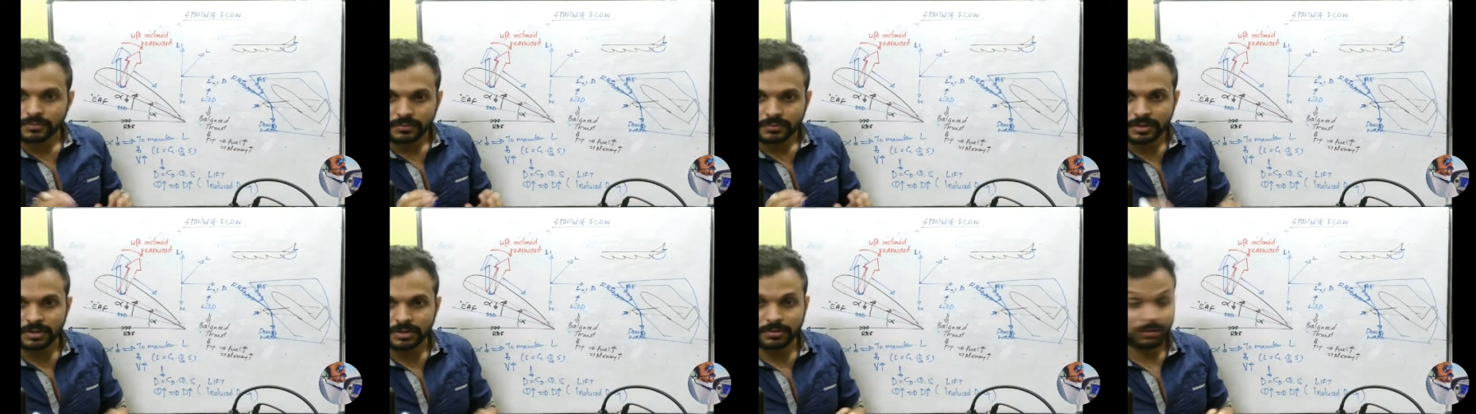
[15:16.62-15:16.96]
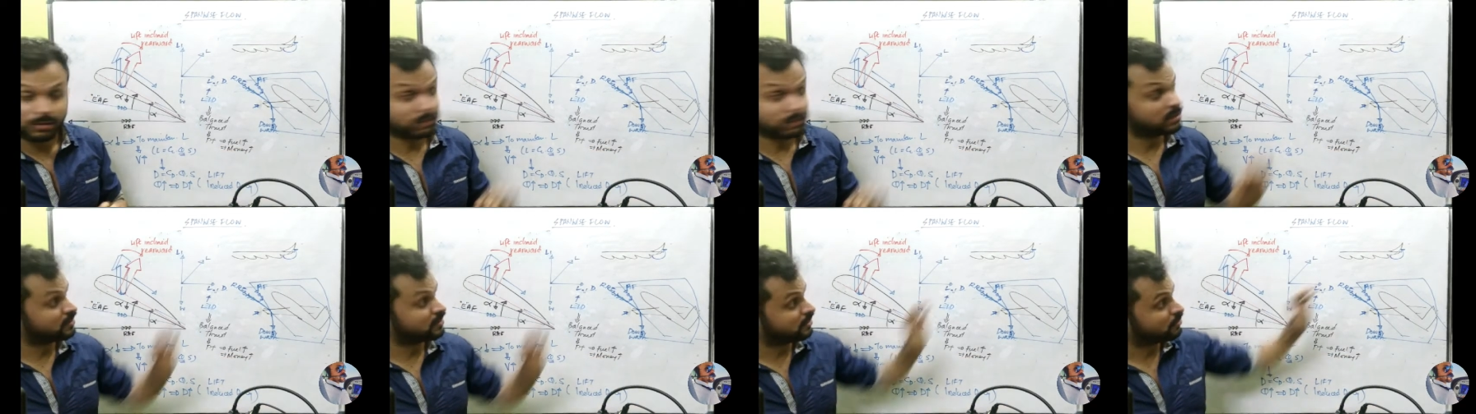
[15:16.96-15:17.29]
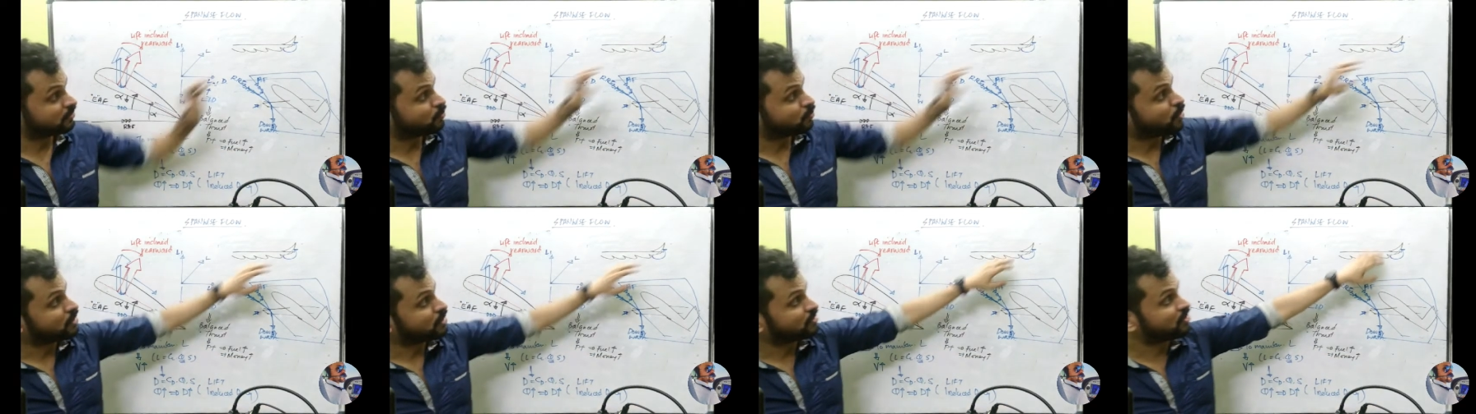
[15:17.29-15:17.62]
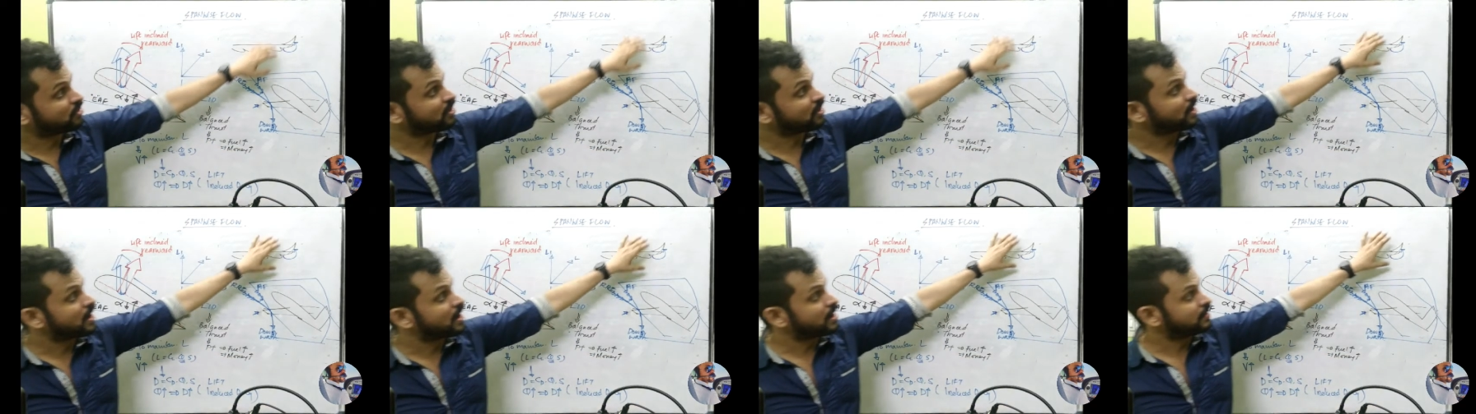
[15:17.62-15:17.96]
So this is
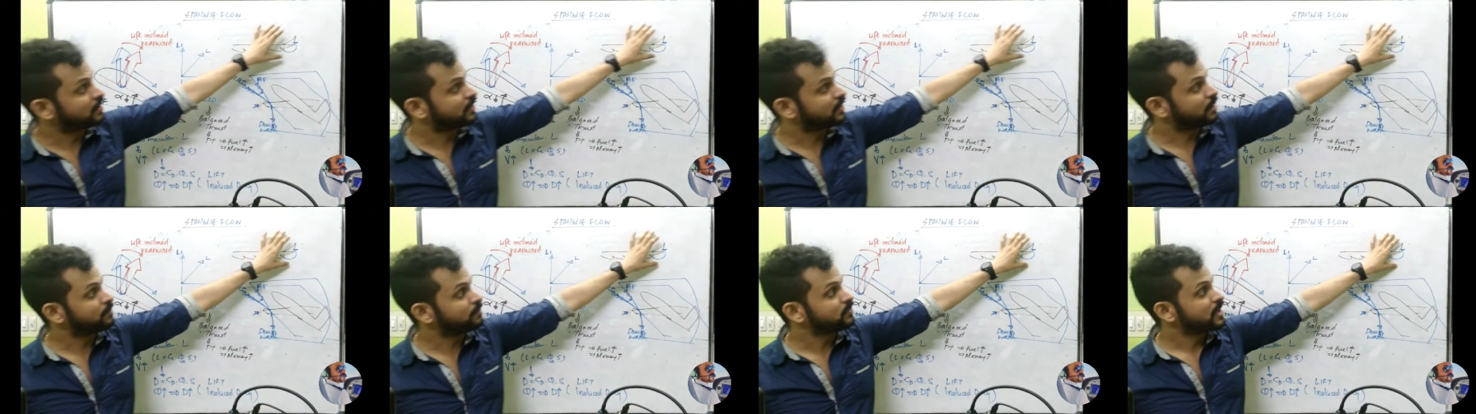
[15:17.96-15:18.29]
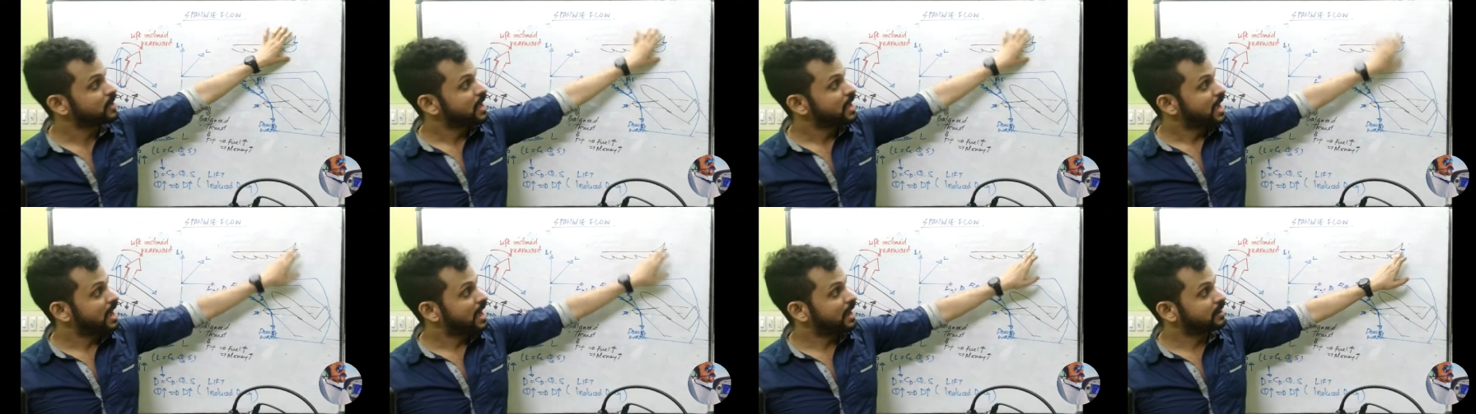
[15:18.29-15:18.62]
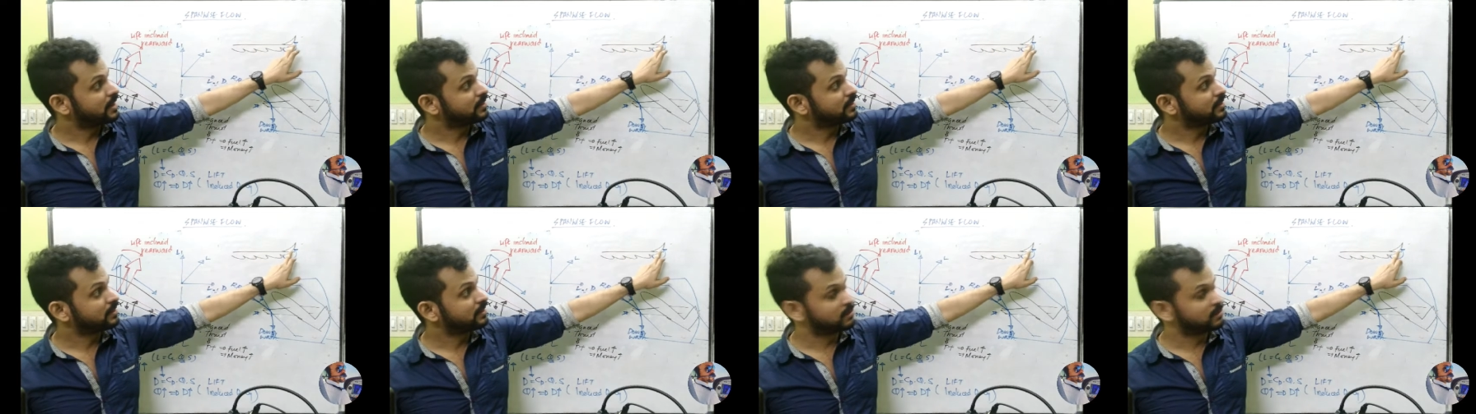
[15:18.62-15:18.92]
what triggered them, and